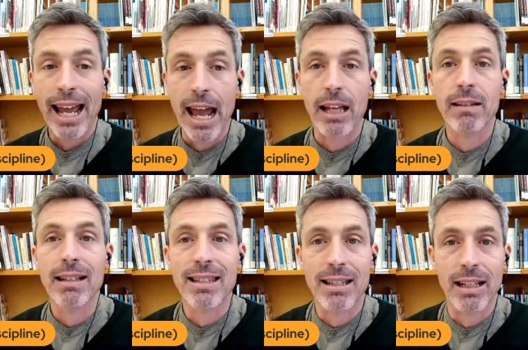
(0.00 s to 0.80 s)
and
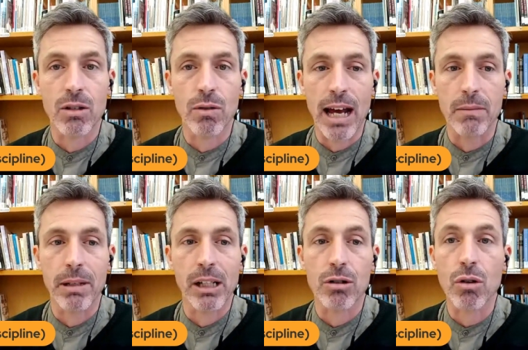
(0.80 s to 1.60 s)
stick to that
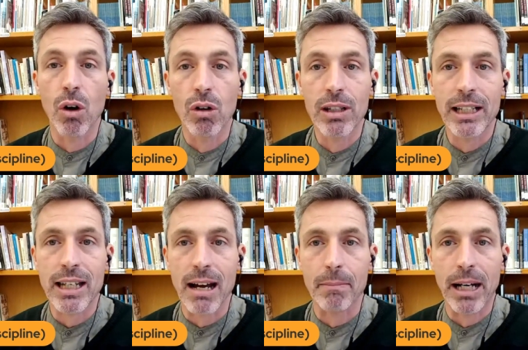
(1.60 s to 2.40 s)
because only
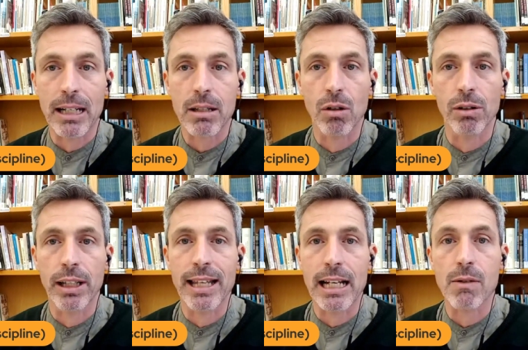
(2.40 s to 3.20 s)
tapas, only
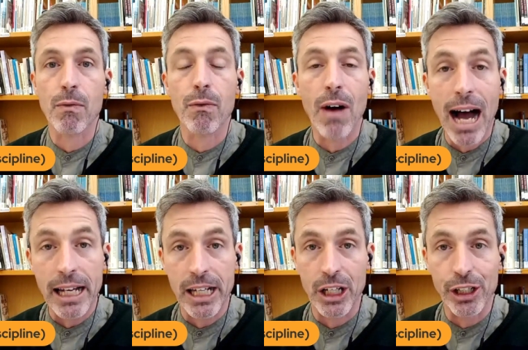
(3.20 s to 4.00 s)
that
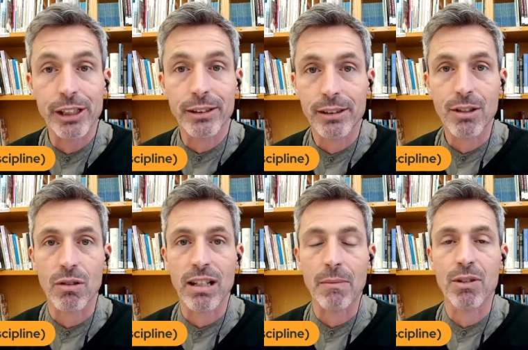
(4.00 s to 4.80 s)
fire.
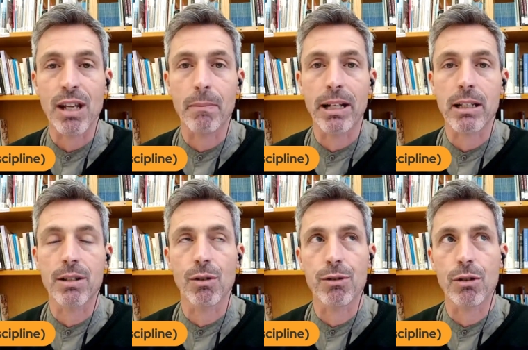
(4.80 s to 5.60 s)
Sometimes tapas
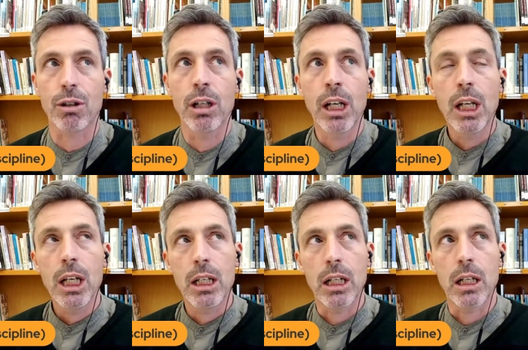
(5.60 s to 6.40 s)
is also
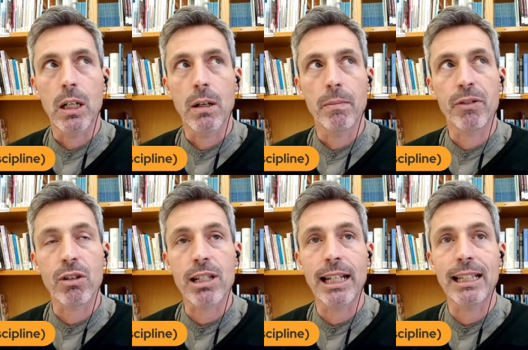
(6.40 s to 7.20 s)
um,
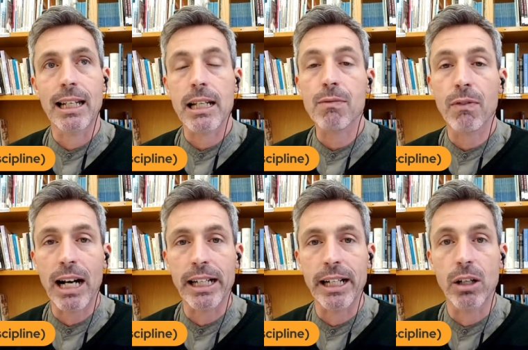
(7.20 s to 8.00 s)
translated as
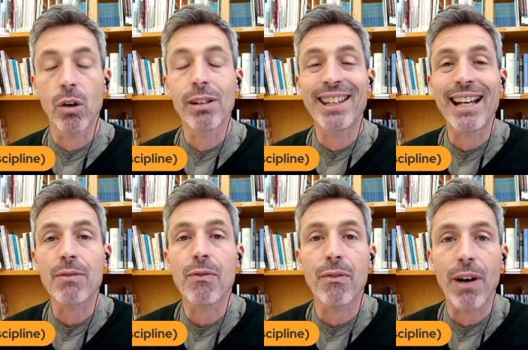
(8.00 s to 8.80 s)
fire, only
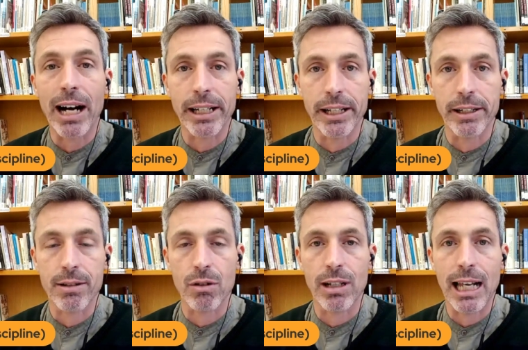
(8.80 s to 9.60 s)
that fire is
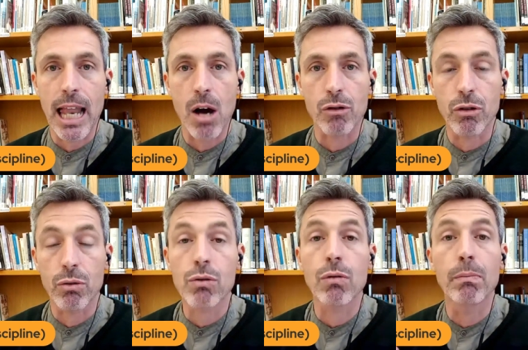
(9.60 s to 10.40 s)
going to allow
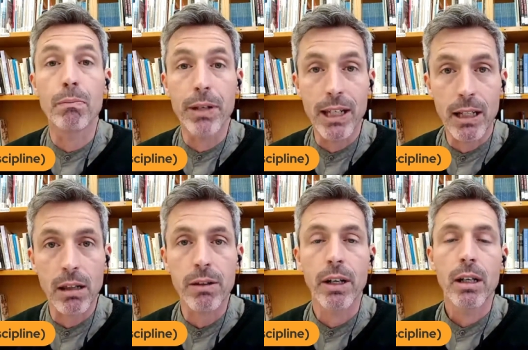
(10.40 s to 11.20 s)
you to
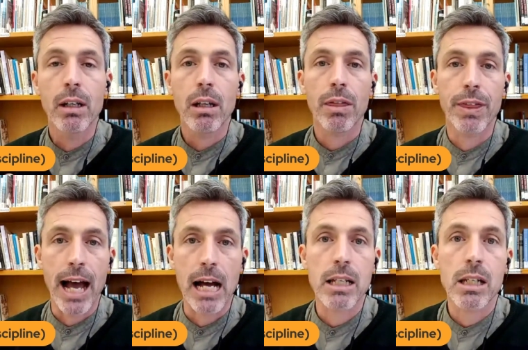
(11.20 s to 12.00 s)
build
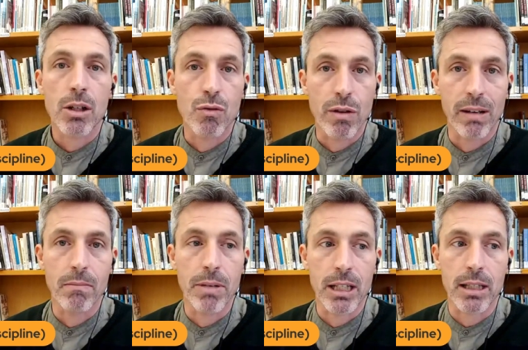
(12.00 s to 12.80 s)
that dream
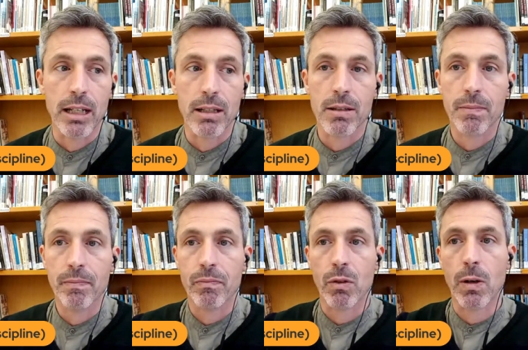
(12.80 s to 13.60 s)
business.
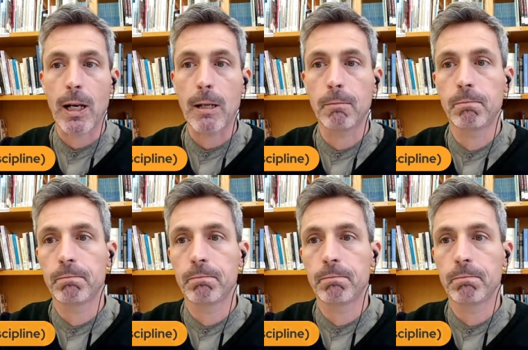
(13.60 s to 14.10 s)
Okay?